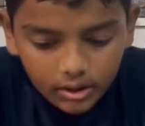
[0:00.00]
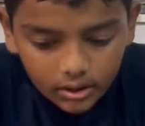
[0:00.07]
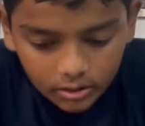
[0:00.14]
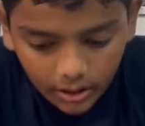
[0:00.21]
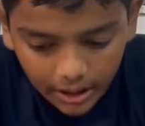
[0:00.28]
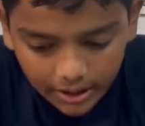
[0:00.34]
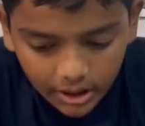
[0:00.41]

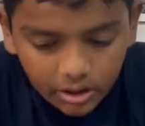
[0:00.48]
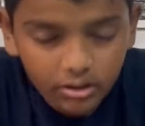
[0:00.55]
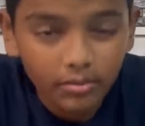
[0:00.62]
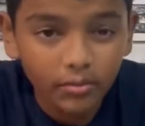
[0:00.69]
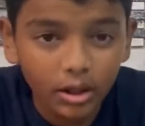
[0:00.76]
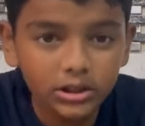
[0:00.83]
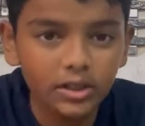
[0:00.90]
So I think so
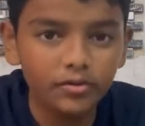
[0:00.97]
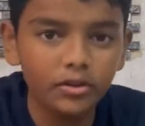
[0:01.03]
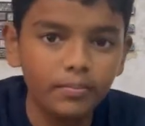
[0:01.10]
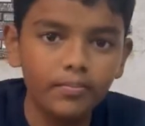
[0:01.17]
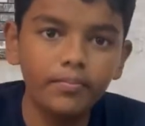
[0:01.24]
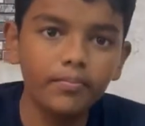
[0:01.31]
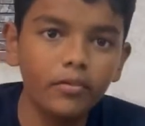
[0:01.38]
most
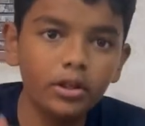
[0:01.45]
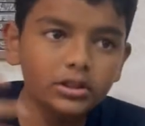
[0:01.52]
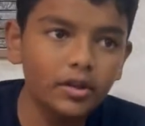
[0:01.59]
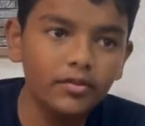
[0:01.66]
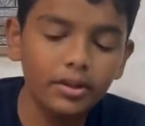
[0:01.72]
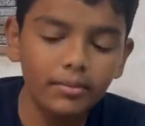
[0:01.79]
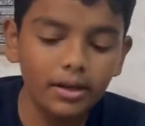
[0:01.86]

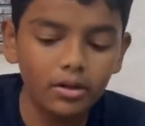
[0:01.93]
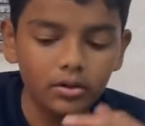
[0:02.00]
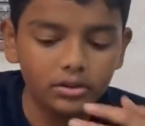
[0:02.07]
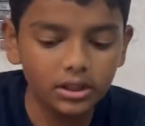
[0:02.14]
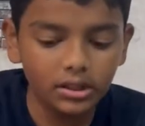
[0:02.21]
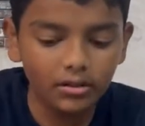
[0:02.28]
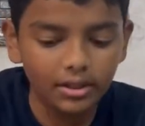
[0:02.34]
of them are
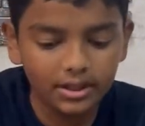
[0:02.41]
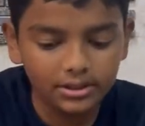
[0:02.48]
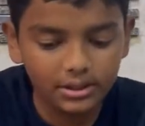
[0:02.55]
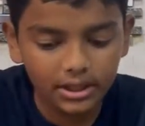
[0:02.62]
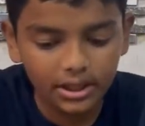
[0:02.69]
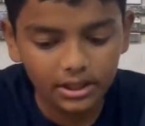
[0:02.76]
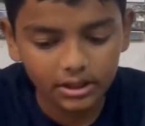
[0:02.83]
using nowadays
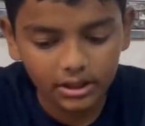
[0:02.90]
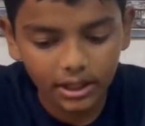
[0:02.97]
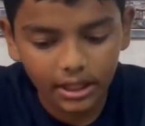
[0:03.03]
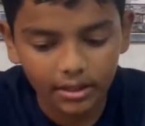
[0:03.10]
CNG,